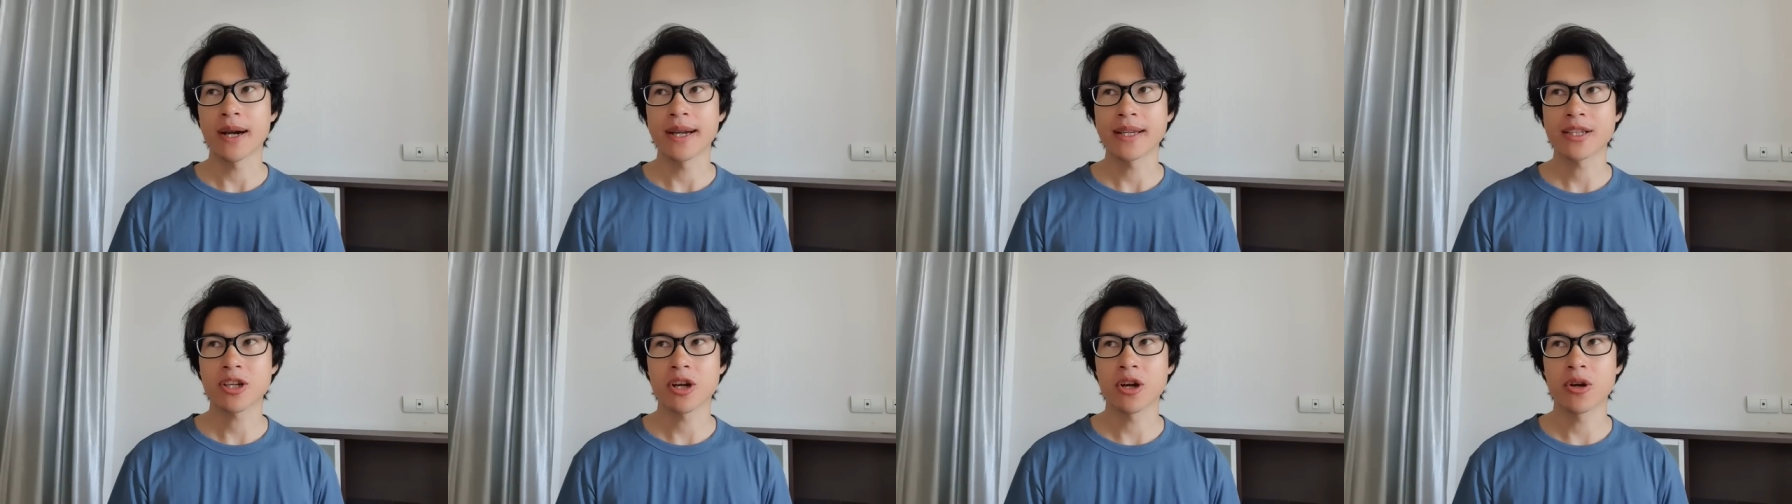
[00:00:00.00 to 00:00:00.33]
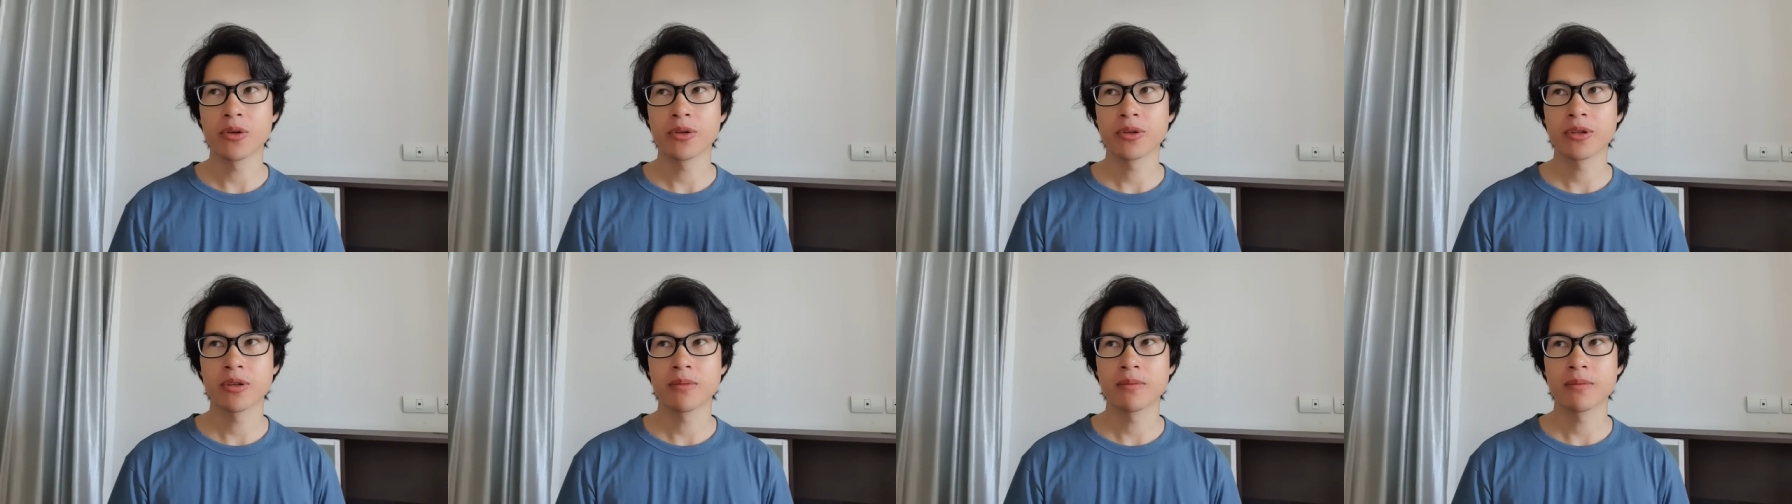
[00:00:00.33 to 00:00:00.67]
I
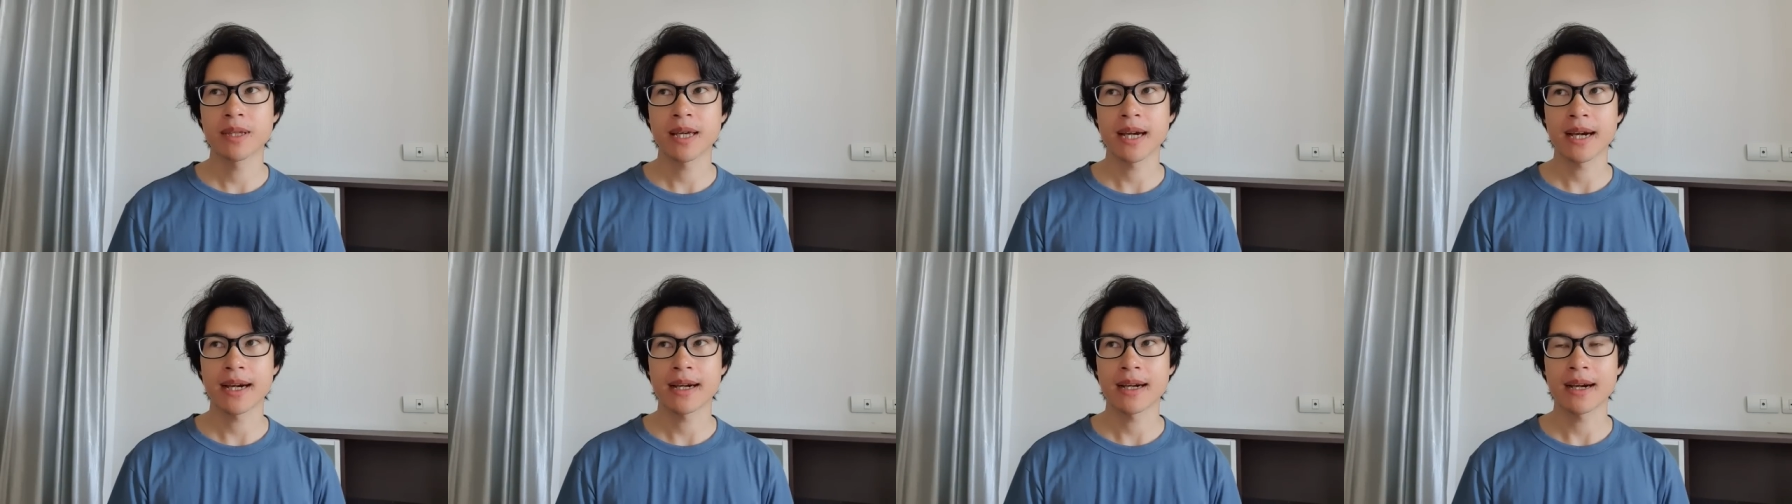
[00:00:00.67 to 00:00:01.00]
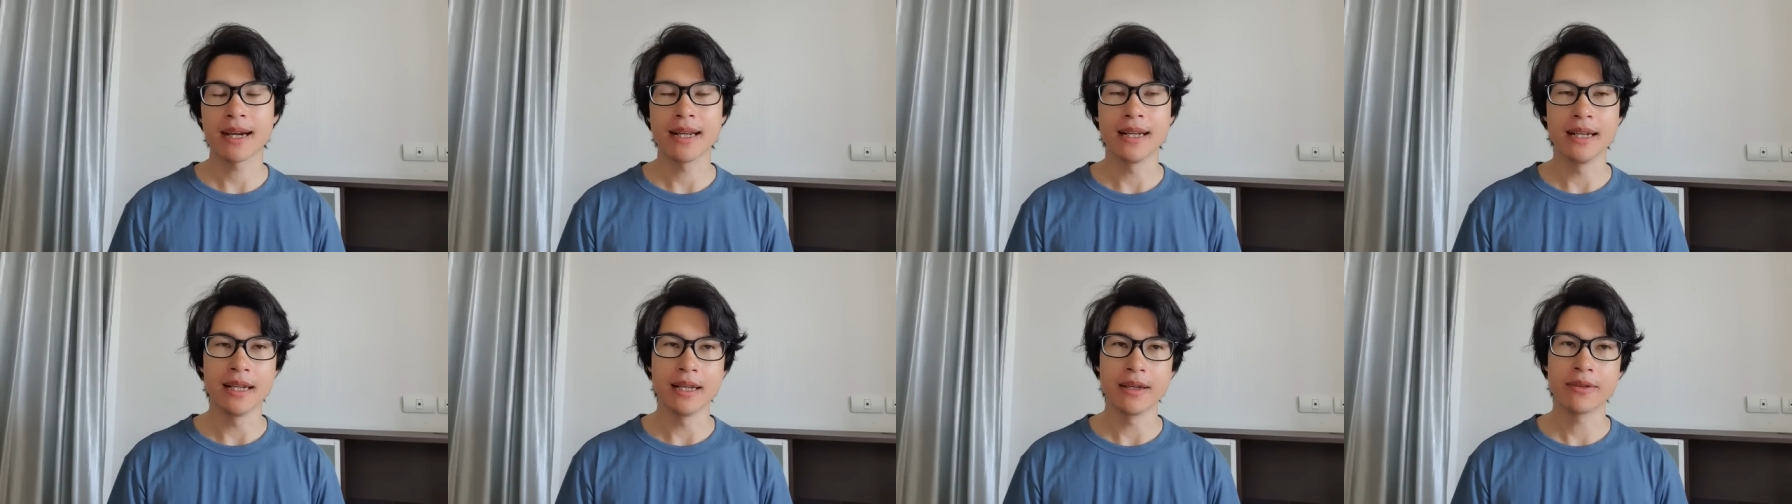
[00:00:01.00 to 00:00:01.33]
told them that
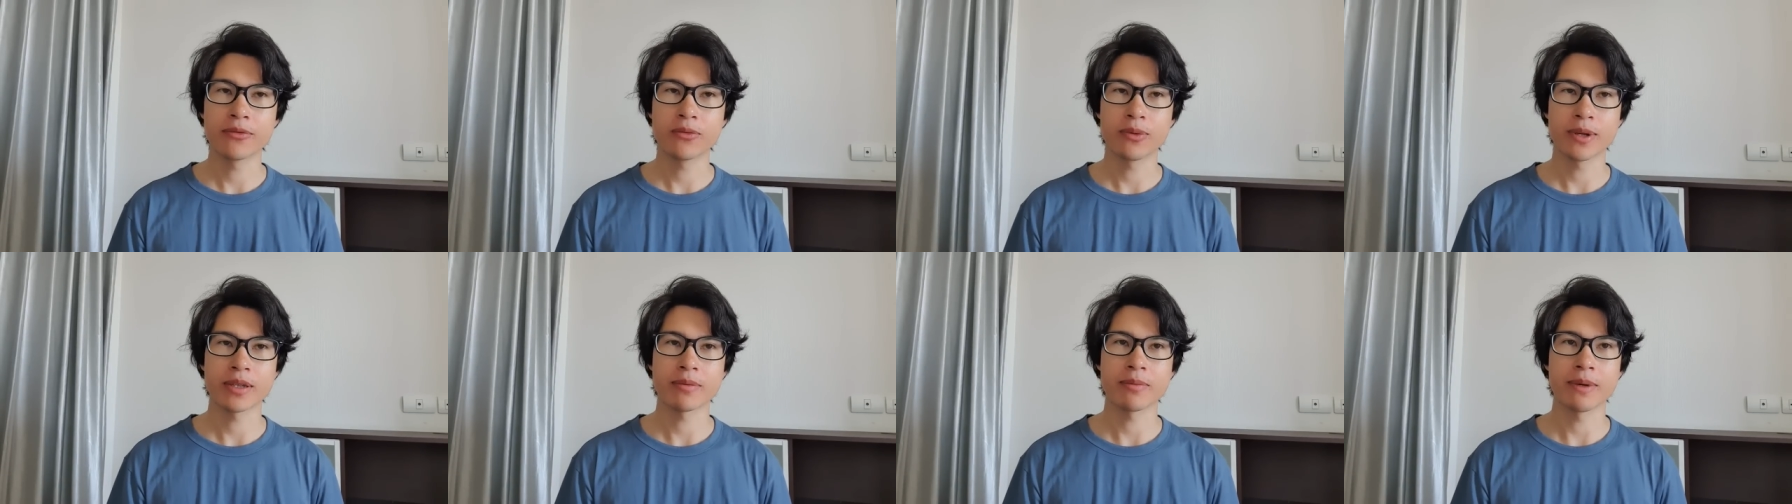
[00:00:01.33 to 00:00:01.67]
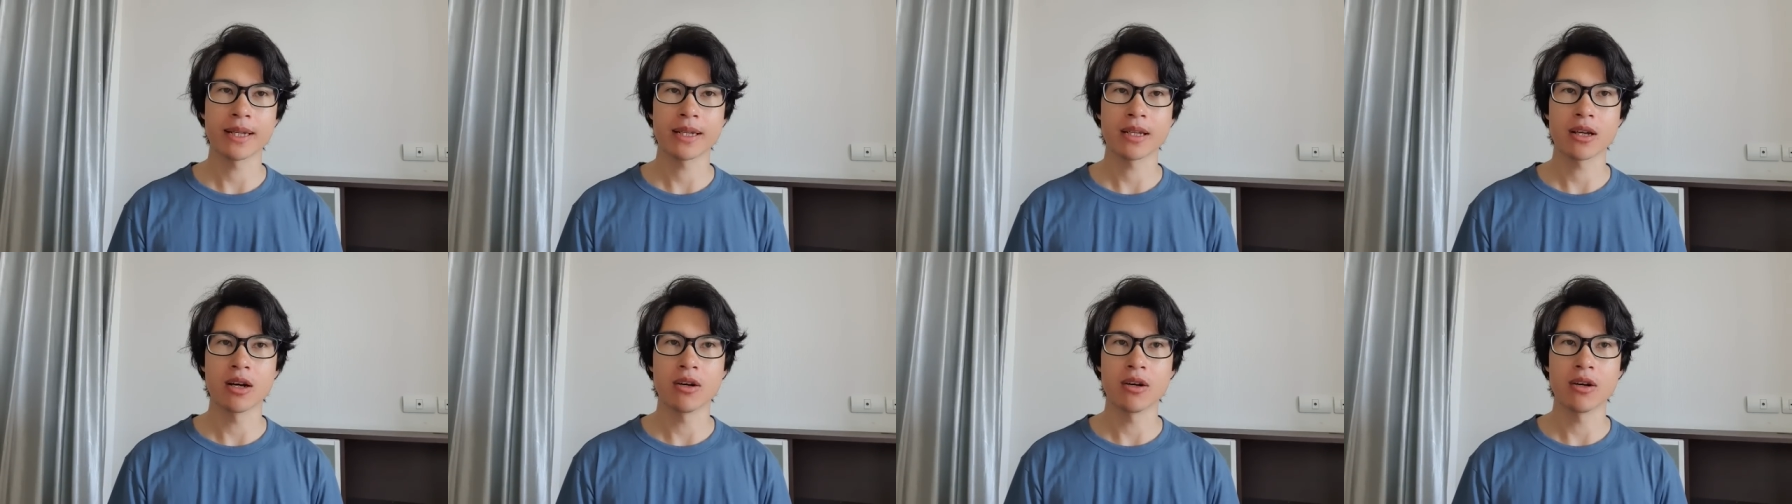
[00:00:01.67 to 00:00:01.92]
I live with my